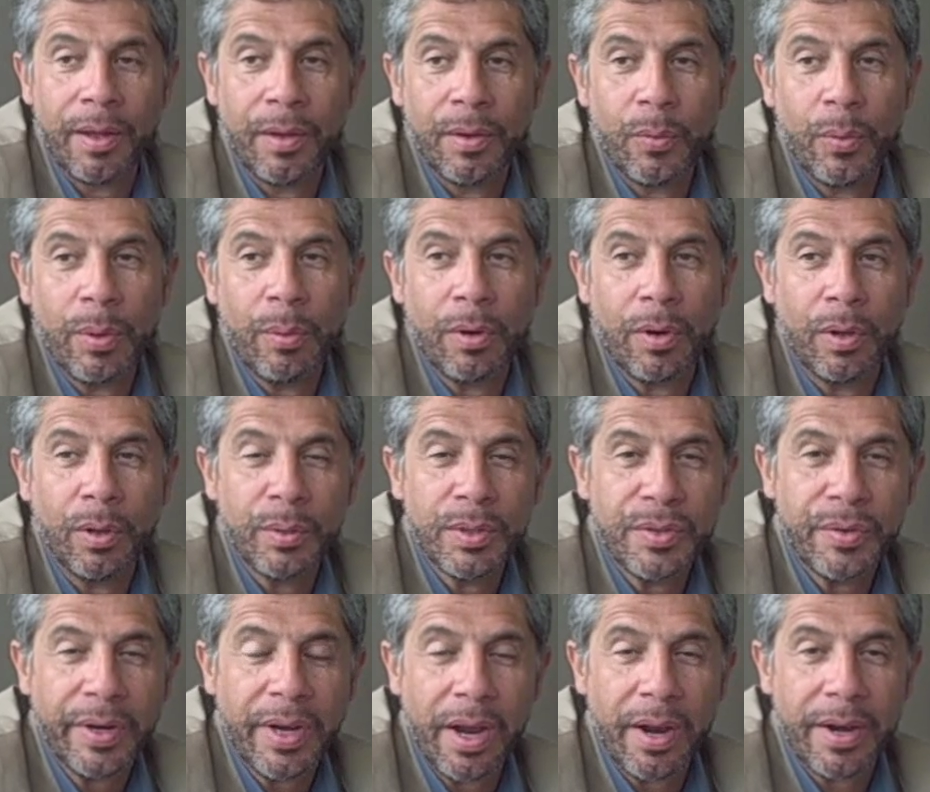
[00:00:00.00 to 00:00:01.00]
We were always
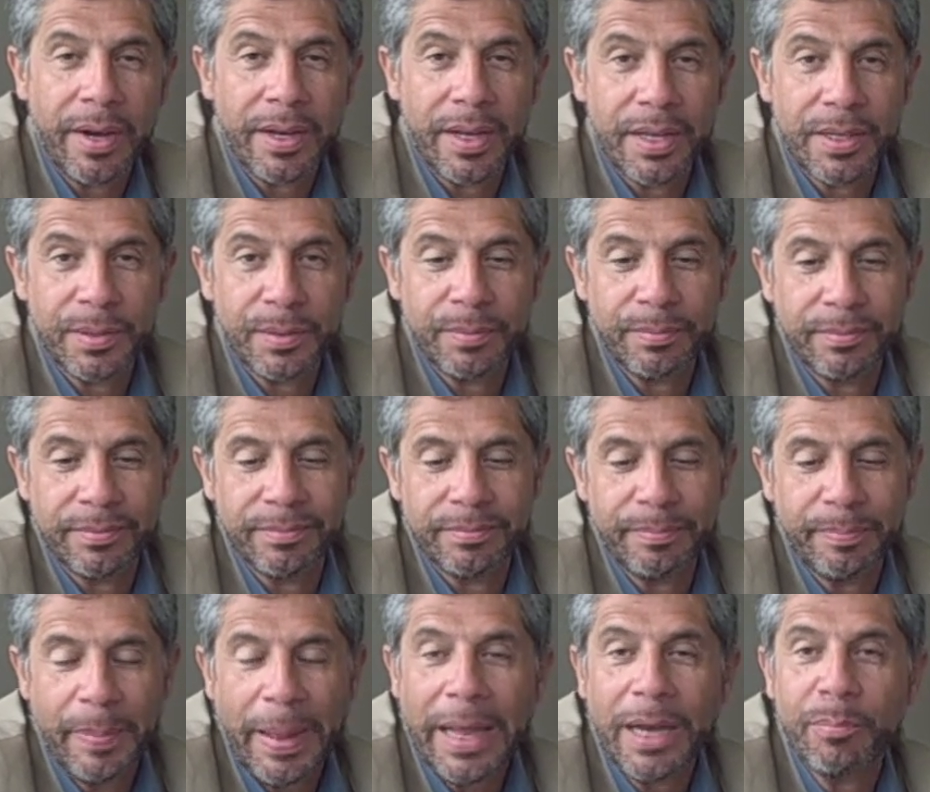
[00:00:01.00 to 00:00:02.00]
regarded as
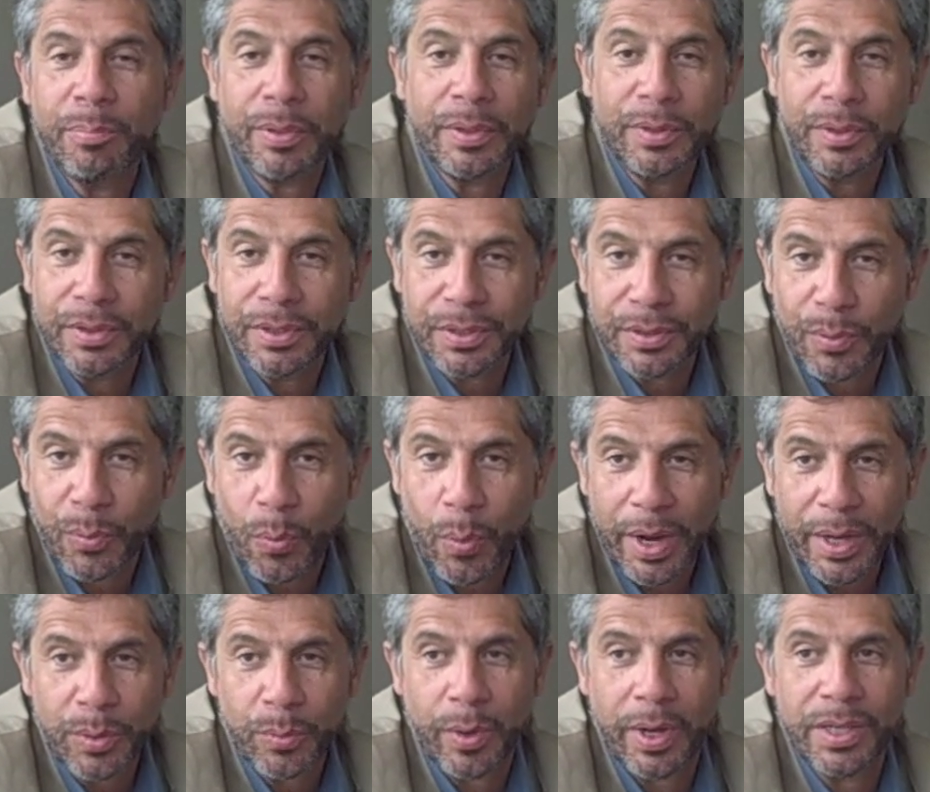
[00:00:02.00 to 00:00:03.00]
bad producers of
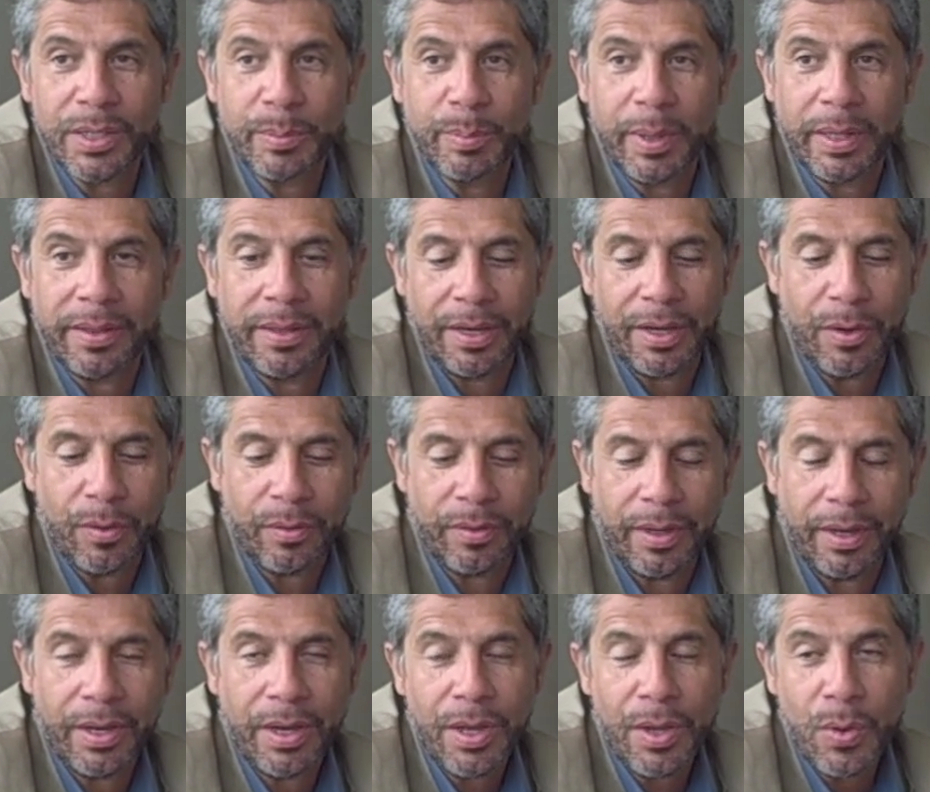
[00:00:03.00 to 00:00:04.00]
white wines, but the
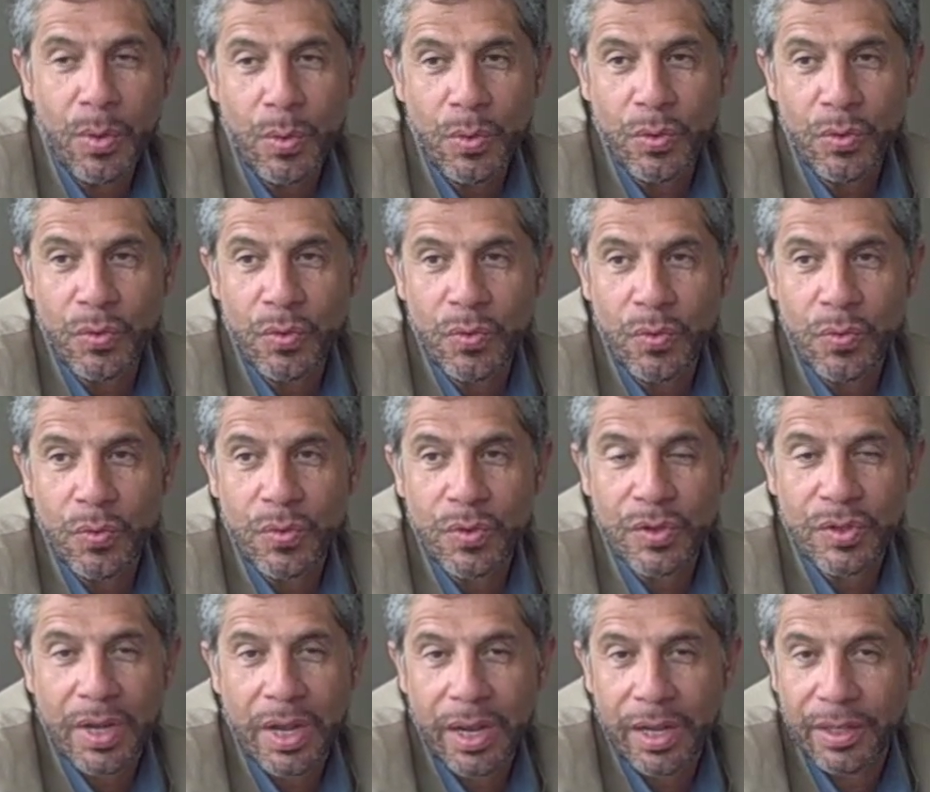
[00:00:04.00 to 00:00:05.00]
new
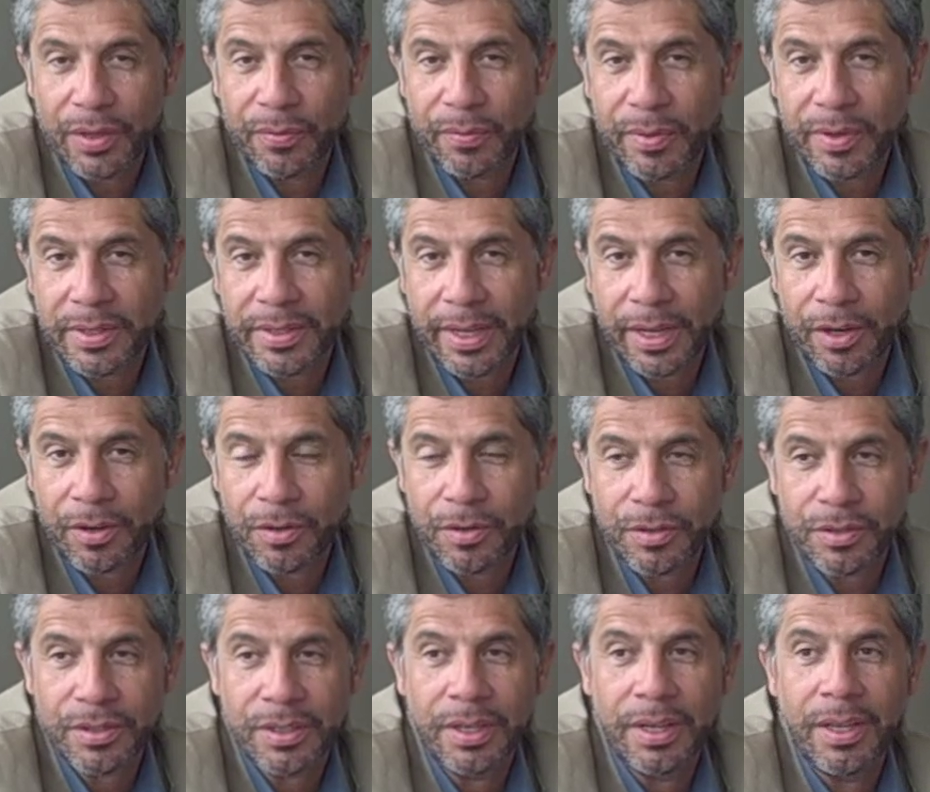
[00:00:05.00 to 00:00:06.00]
style of
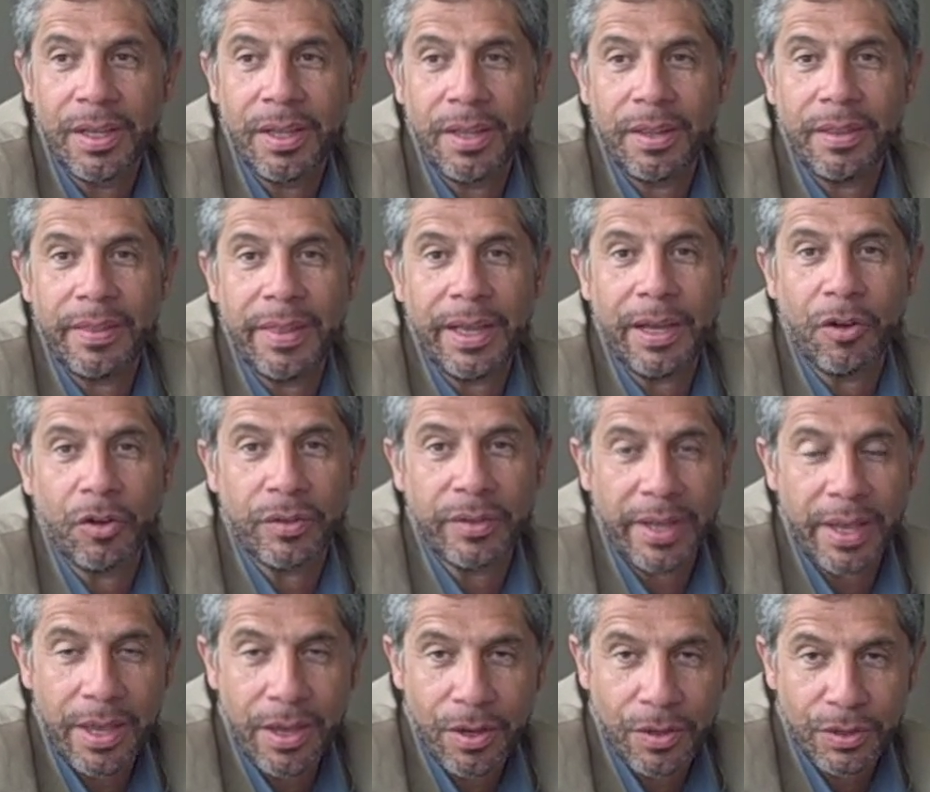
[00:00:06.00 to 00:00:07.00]
Verdejos, the
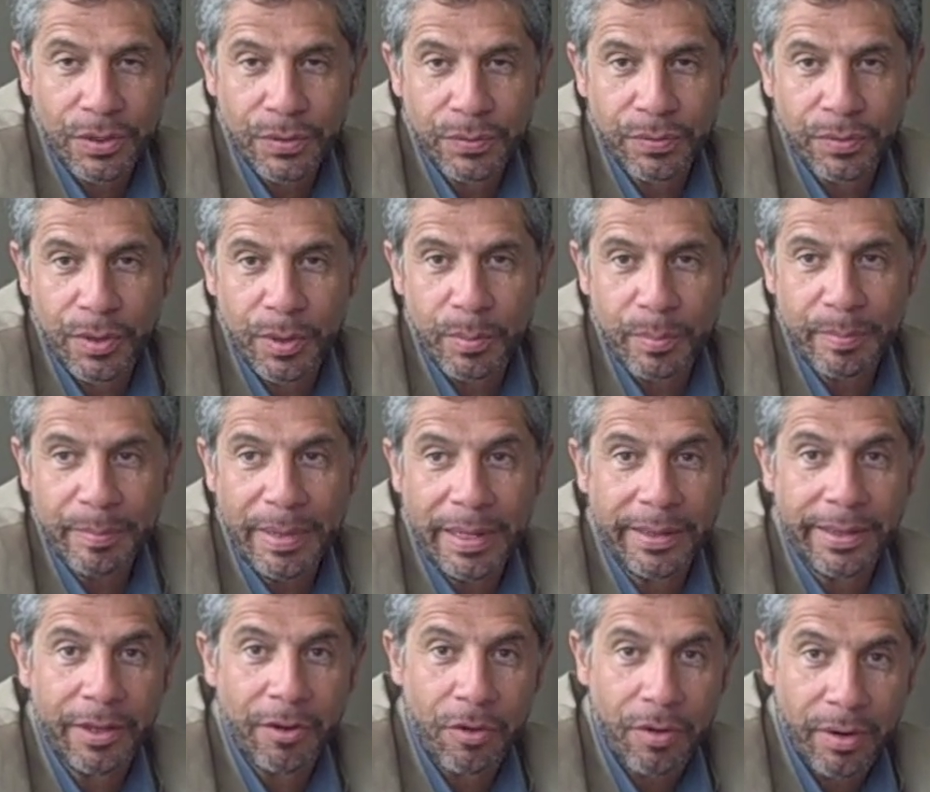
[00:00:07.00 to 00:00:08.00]
Godellos from
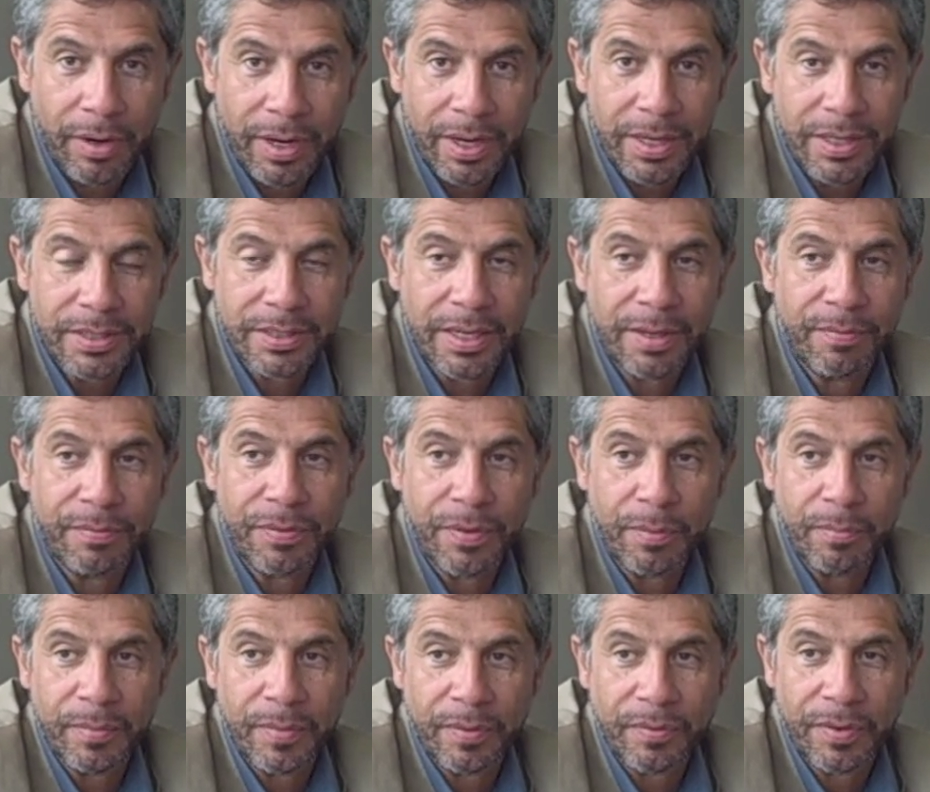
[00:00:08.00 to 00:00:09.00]
Valdeorras and
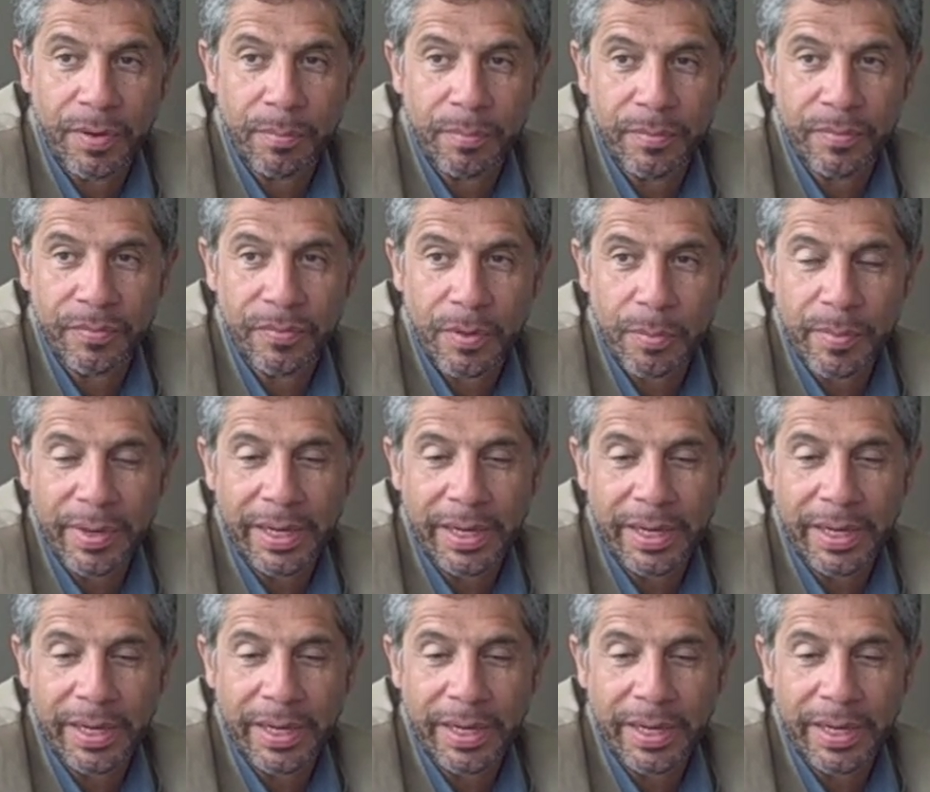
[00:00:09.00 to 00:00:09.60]
from